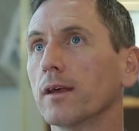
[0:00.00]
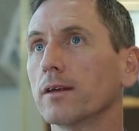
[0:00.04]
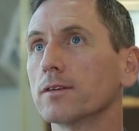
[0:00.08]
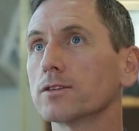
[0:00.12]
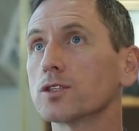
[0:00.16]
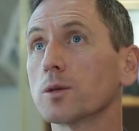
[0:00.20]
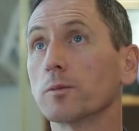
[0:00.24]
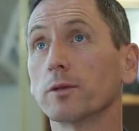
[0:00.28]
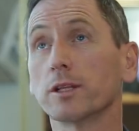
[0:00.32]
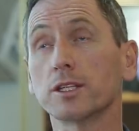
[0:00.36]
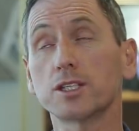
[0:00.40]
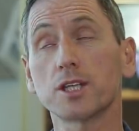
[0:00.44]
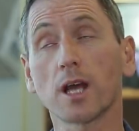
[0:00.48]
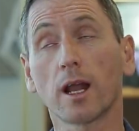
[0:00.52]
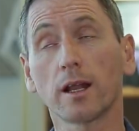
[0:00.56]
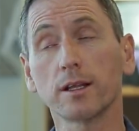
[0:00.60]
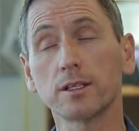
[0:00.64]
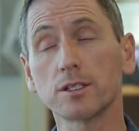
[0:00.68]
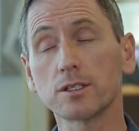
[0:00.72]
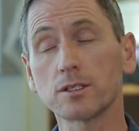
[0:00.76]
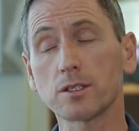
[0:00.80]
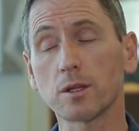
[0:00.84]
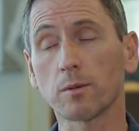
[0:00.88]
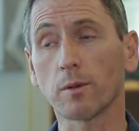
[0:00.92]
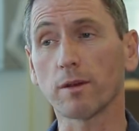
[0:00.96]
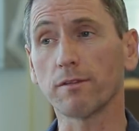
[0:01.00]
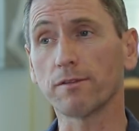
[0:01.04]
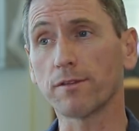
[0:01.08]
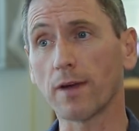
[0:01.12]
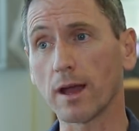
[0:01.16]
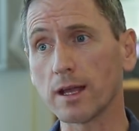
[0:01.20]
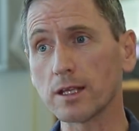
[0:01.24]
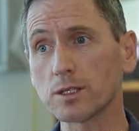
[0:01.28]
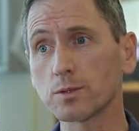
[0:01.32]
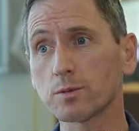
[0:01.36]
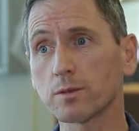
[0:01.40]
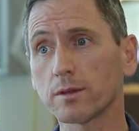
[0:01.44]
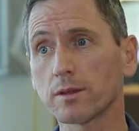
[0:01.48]
Some of the challenges that we
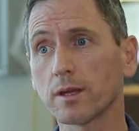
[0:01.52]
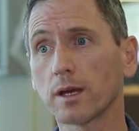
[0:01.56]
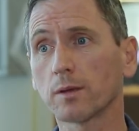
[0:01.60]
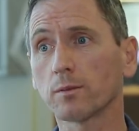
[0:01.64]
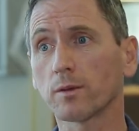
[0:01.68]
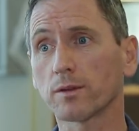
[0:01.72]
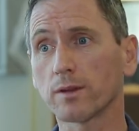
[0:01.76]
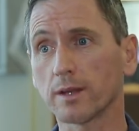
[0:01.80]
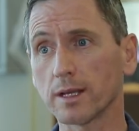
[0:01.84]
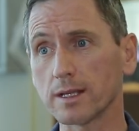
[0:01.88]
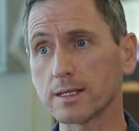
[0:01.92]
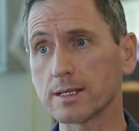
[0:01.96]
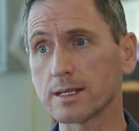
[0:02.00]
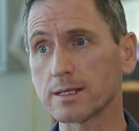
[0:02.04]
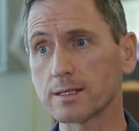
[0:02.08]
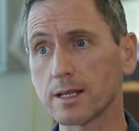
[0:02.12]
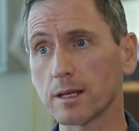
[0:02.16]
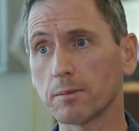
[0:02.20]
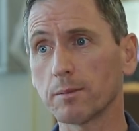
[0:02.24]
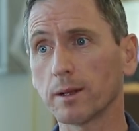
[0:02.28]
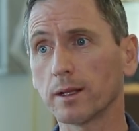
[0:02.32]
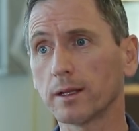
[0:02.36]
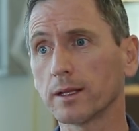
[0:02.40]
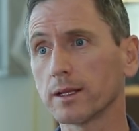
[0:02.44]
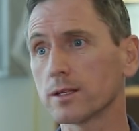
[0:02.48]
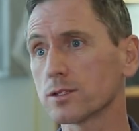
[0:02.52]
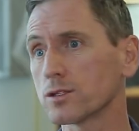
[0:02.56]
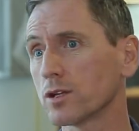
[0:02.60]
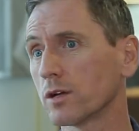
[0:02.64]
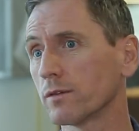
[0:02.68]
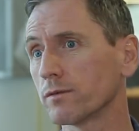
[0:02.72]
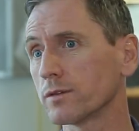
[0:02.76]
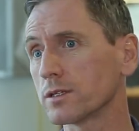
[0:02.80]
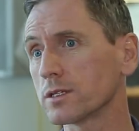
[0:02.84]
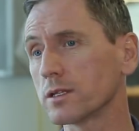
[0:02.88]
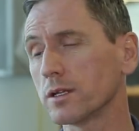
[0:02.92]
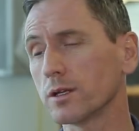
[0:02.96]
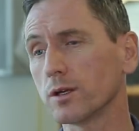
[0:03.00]
face with that with an existing building is
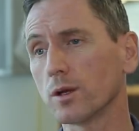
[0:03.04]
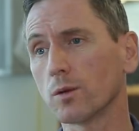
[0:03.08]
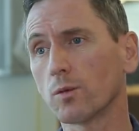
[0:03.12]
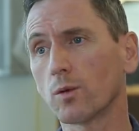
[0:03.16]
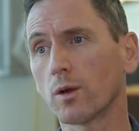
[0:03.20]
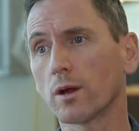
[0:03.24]
obviously you're